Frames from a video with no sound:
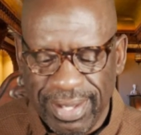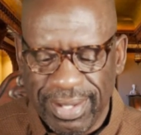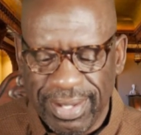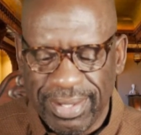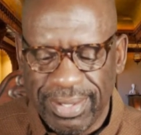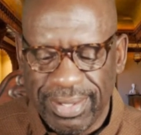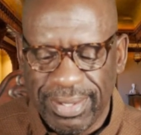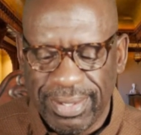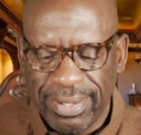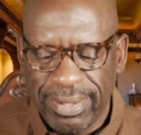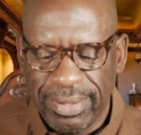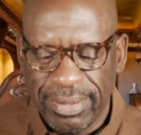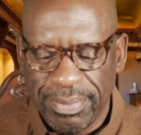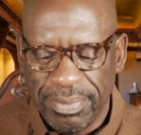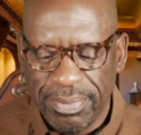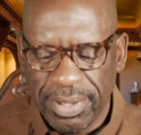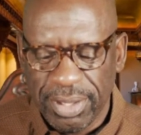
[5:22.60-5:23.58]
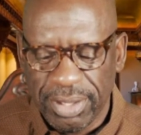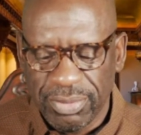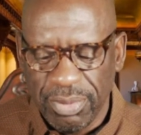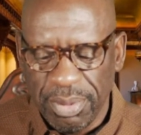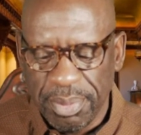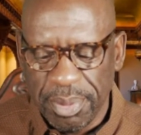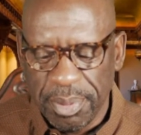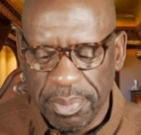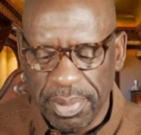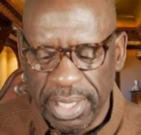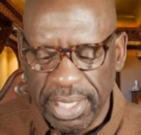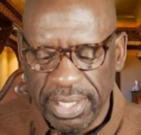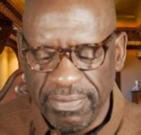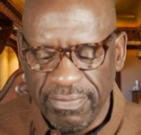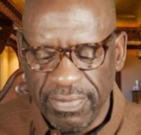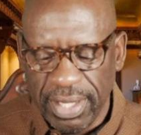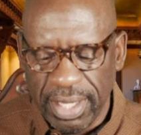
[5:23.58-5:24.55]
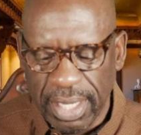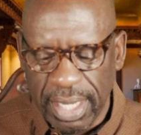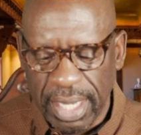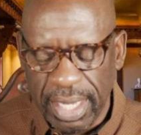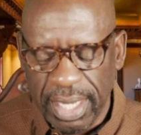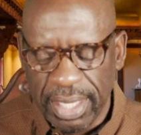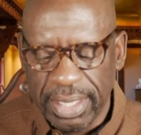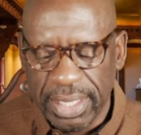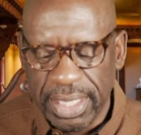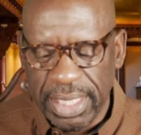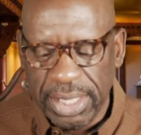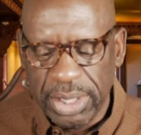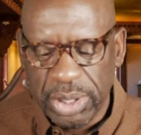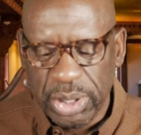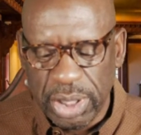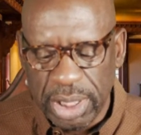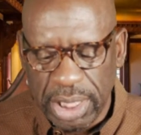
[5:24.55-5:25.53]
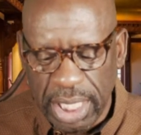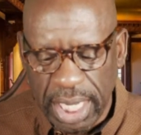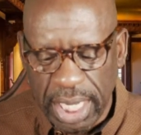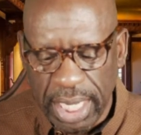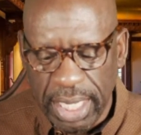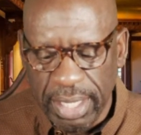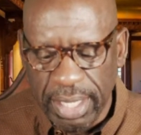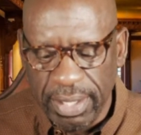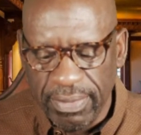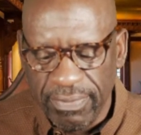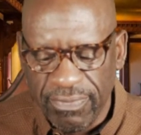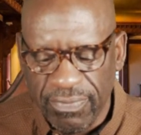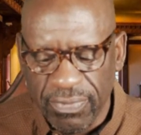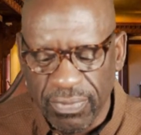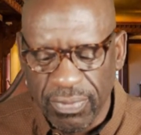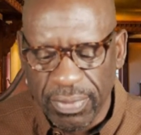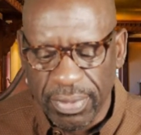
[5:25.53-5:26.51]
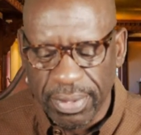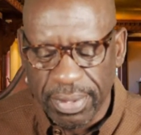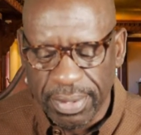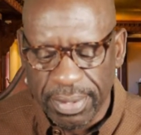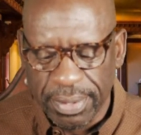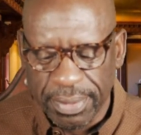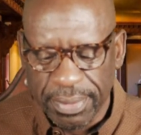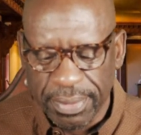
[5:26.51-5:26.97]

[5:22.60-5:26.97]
because we've been believing God each day for